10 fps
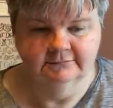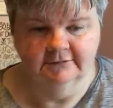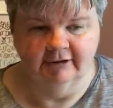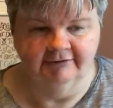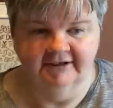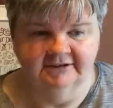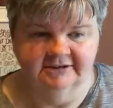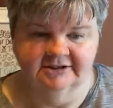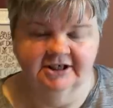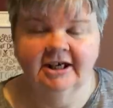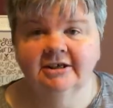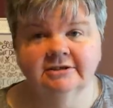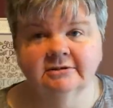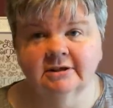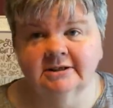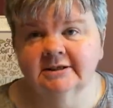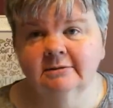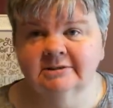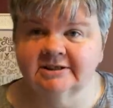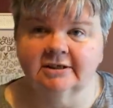nothing has changed. Like I said,
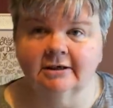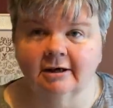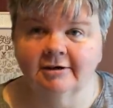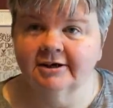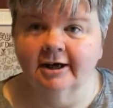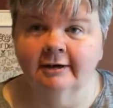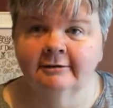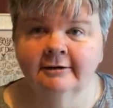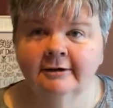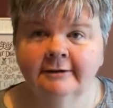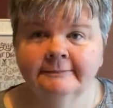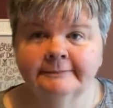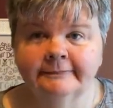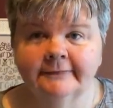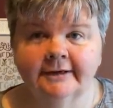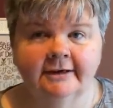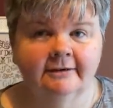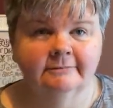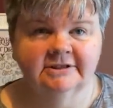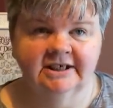we're still in lockdown,
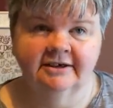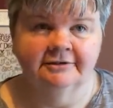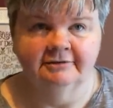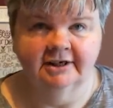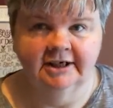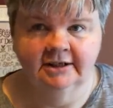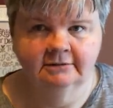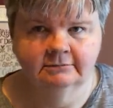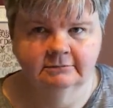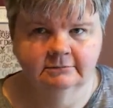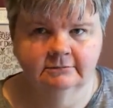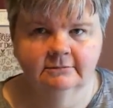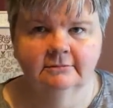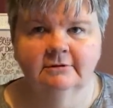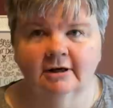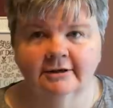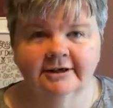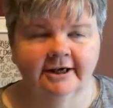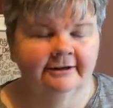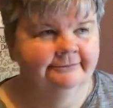tier 3
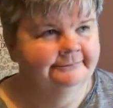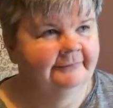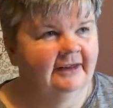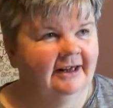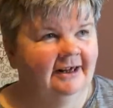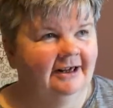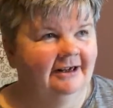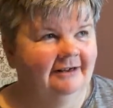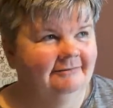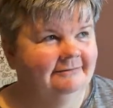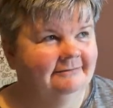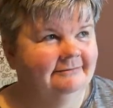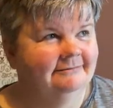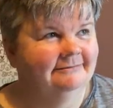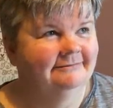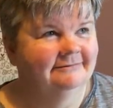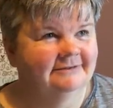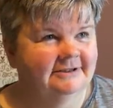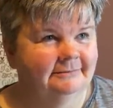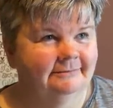lockdown. So
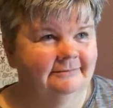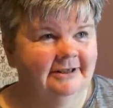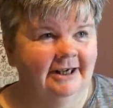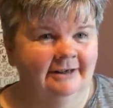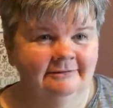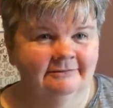yeah,